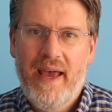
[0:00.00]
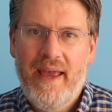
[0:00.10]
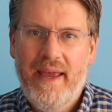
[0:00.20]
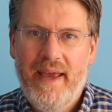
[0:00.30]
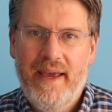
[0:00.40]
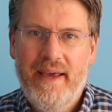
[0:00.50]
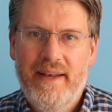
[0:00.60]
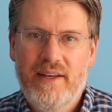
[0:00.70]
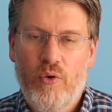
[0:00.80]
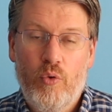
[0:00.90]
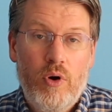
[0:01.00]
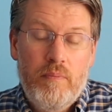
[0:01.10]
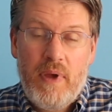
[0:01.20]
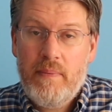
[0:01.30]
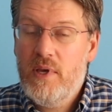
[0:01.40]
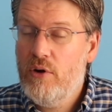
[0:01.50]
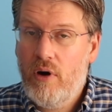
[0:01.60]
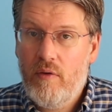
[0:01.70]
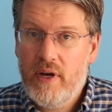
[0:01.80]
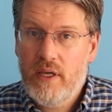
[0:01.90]
or maybe you're
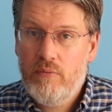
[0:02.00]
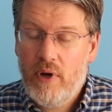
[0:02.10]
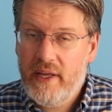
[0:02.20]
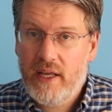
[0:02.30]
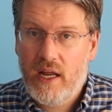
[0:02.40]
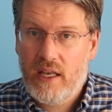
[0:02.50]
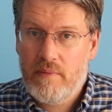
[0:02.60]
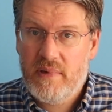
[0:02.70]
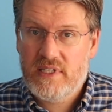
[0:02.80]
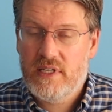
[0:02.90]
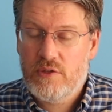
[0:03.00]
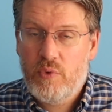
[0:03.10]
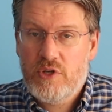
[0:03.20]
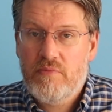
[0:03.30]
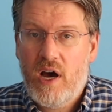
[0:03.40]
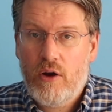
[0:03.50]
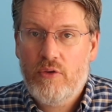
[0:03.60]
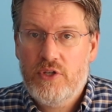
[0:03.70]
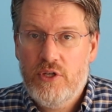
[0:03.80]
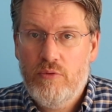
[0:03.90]
already running an online business. Which
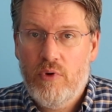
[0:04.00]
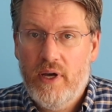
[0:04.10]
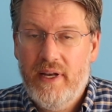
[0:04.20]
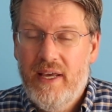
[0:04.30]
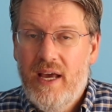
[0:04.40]
model do you run?